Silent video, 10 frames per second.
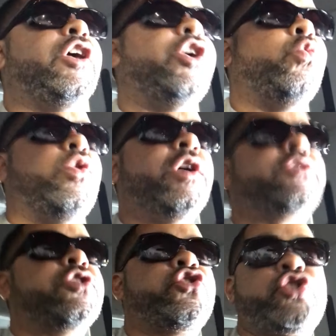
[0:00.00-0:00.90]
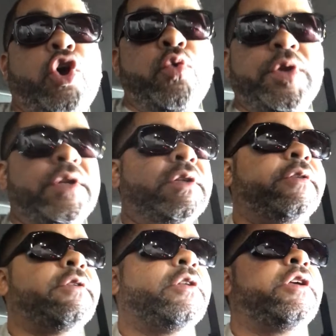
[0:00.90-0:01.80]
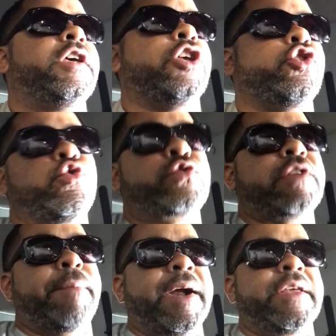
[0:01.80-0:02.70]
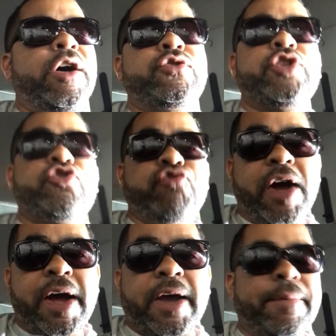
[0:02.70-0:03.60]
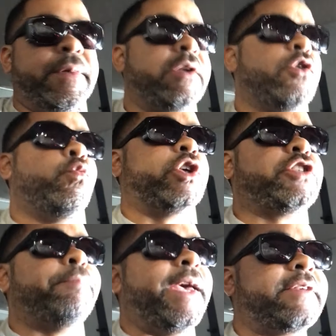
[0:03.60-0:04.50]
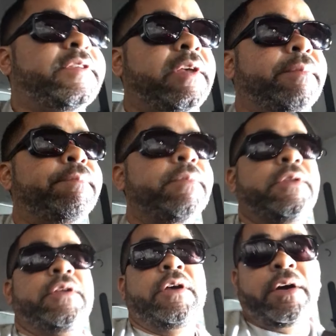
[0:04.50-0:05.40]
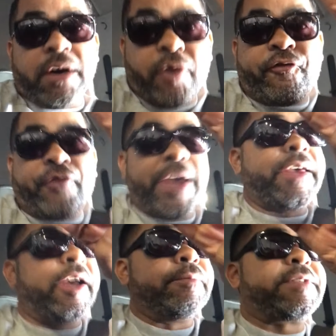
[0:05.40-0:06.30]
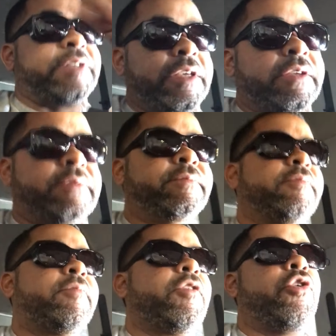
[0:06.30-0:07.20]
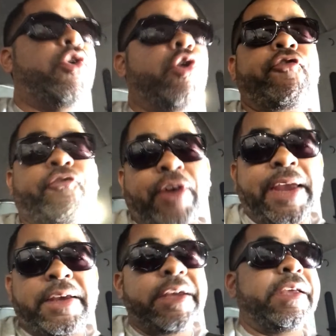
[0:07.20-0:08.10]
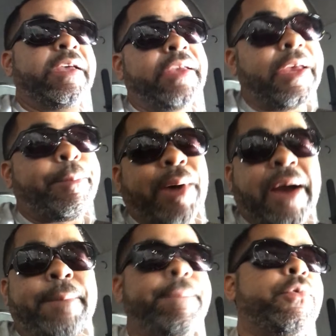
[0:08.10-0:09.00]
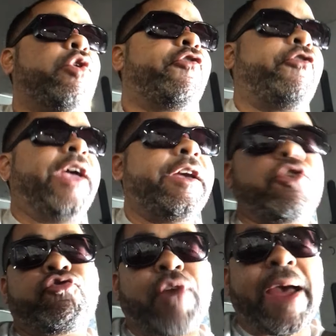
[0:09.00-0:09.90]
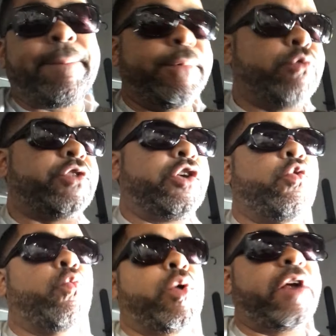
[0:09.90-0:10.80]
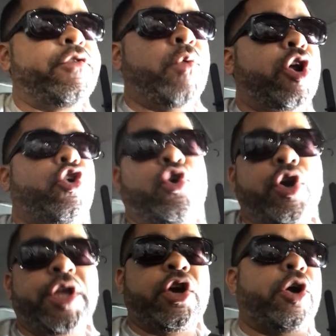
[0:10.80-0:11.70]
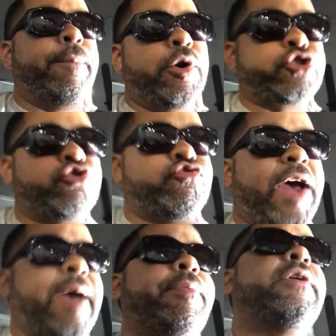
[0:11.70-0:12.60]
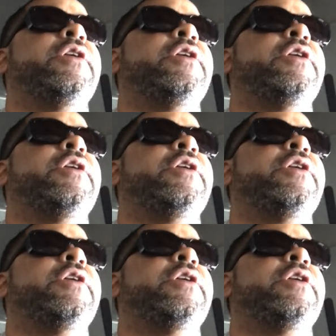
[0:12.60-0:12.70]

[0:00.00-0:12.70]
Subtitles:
it was stolen. He used somebody else's rhyme, which makes him a fake MC, or fake hip-hop, or fake rap music, or whatever you want to call it, commercial rap.